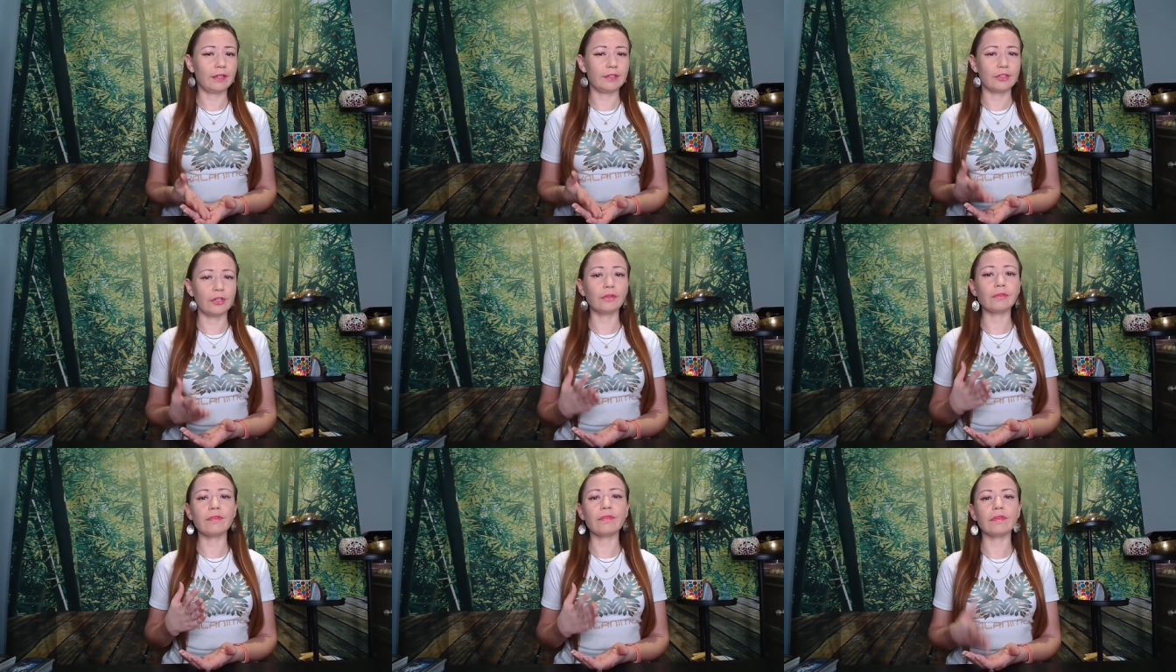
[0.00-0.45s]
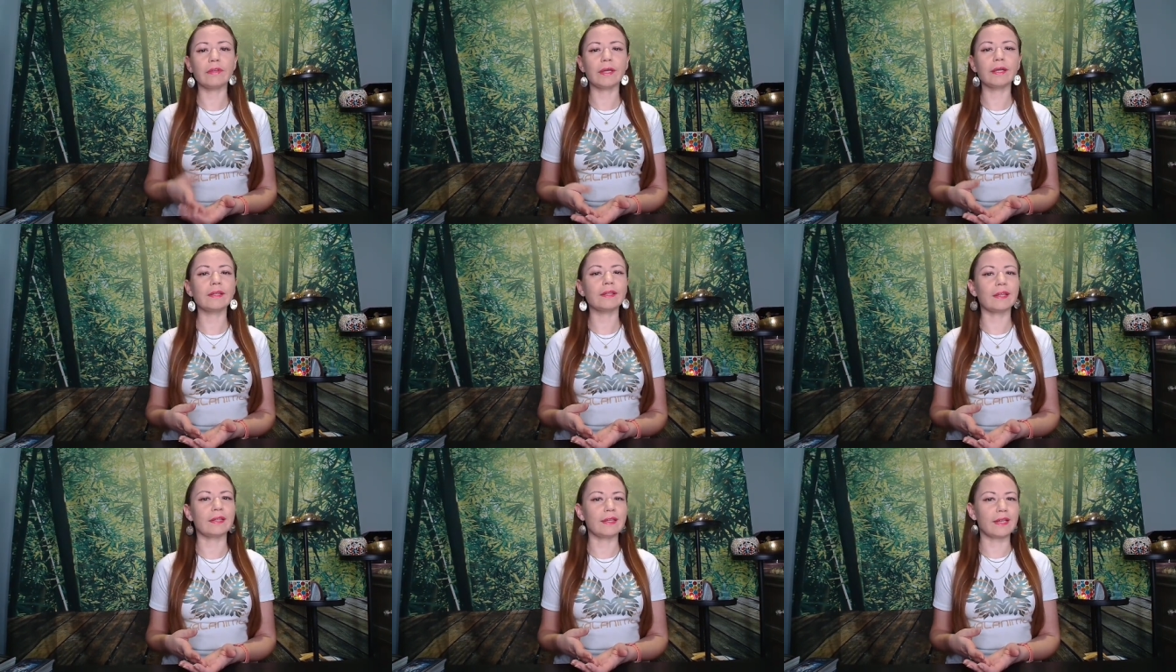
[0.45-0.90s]
Don't
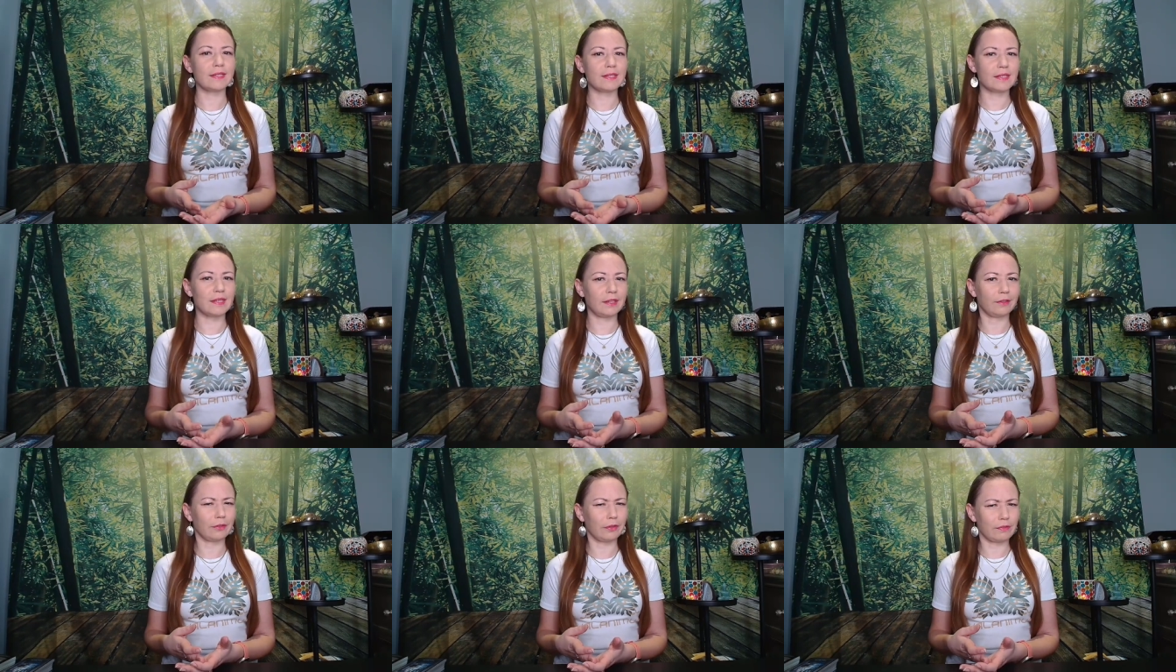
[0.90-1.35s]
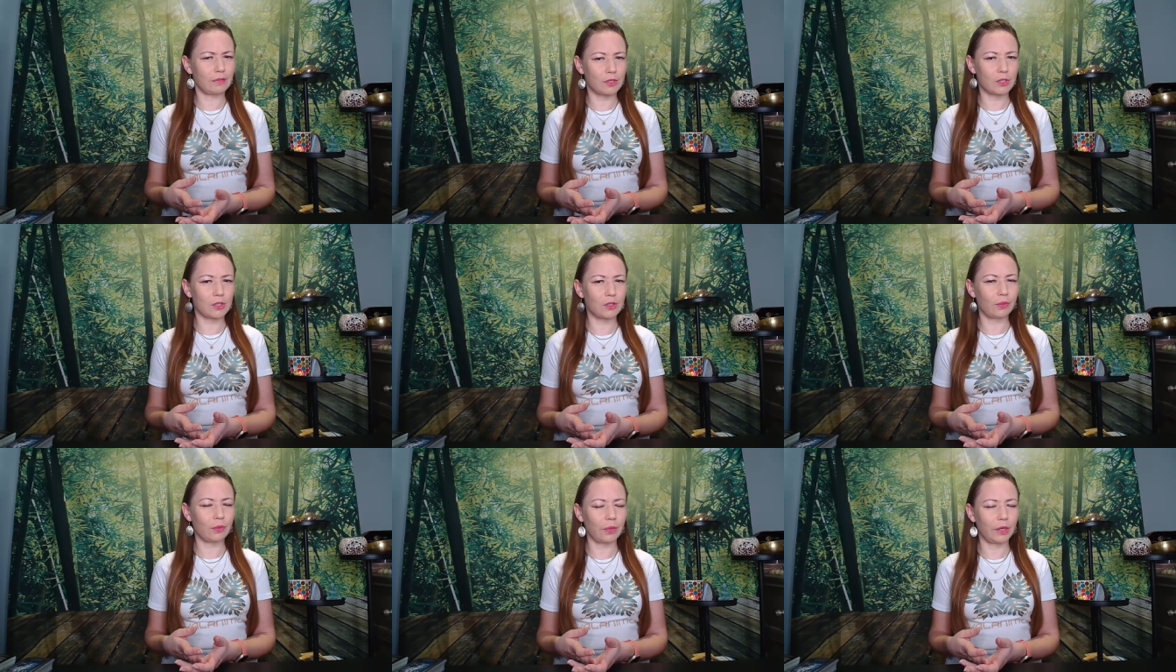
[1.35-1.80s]
think that that's the end of the
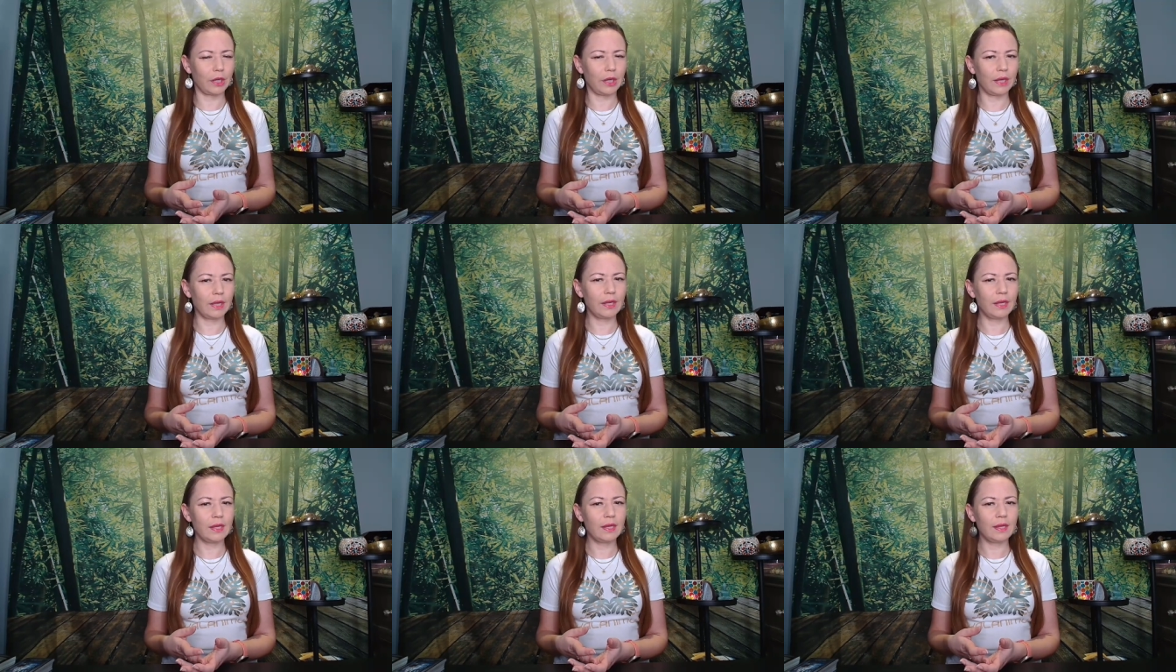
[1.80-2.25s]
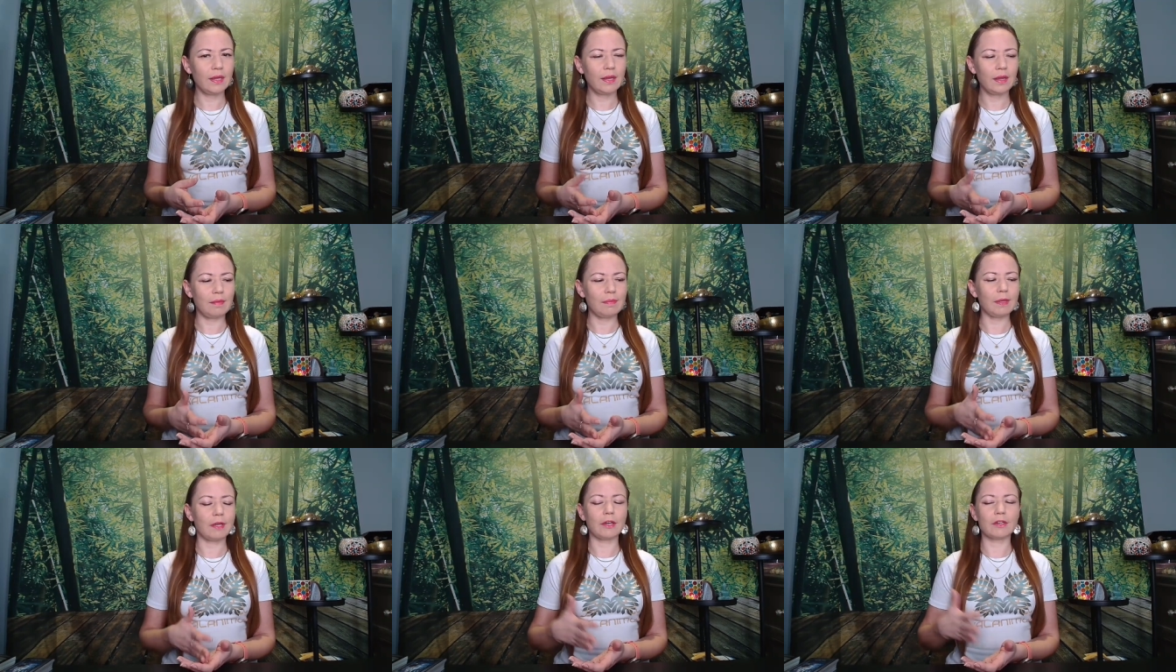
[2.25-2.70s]
story.
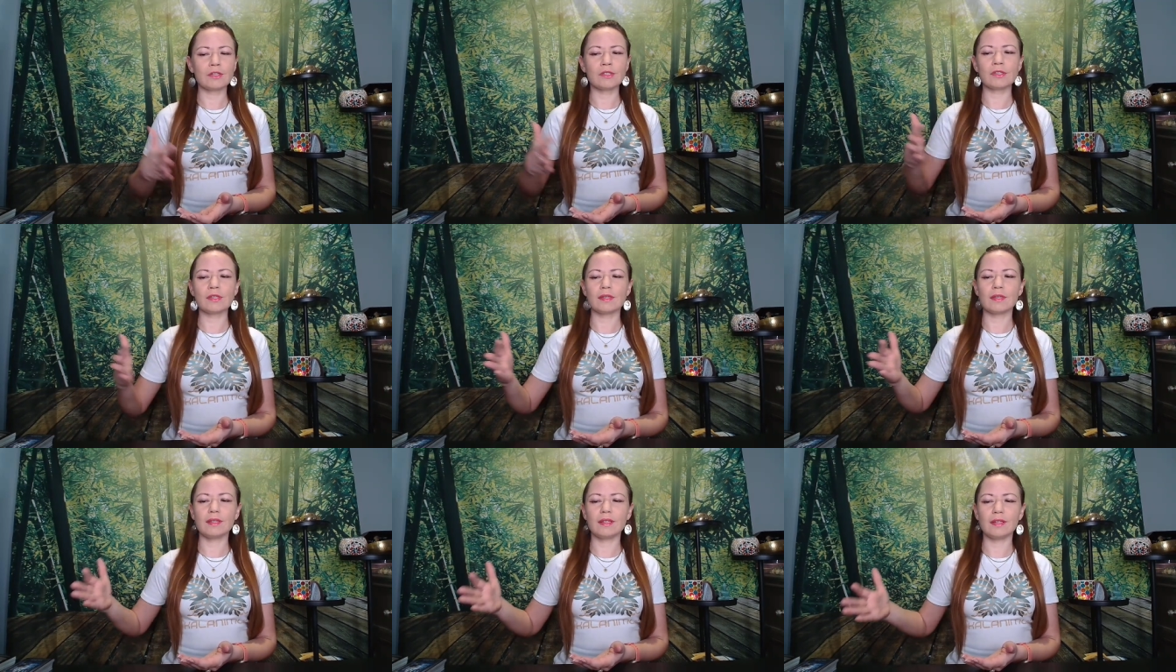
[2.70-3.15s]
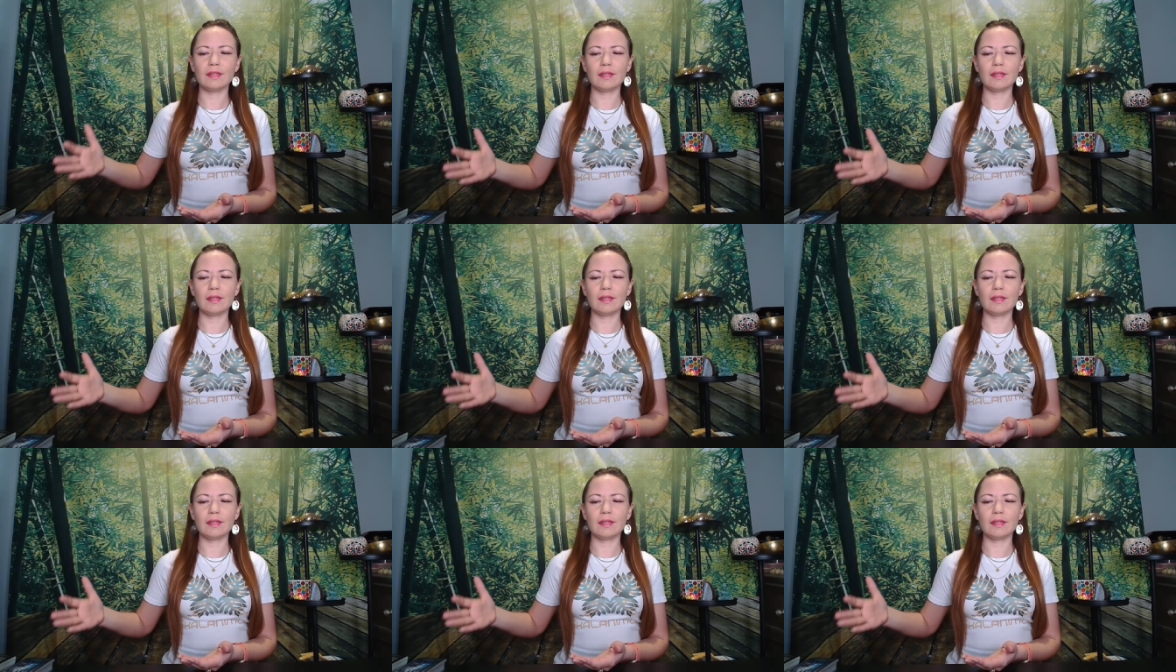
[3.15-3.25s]
Because,